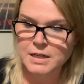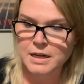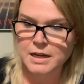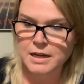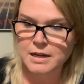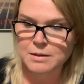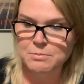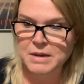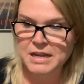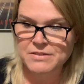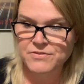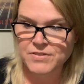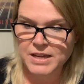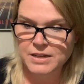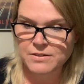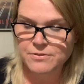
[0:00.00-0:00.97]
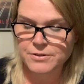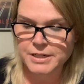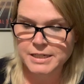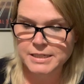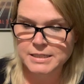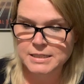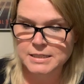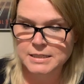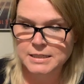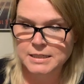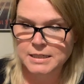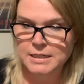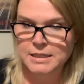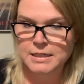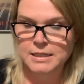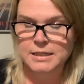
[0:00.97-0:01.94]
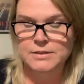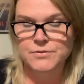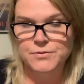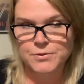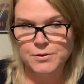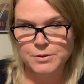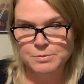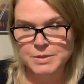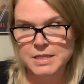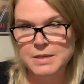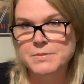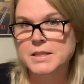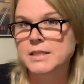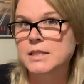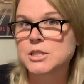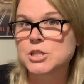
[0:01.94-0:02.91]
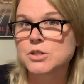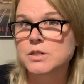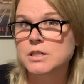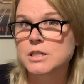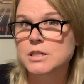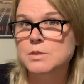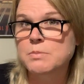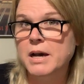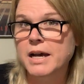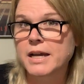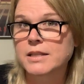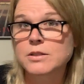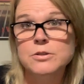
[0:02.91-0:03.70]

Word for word: Um, my favorite from something that you can just buy at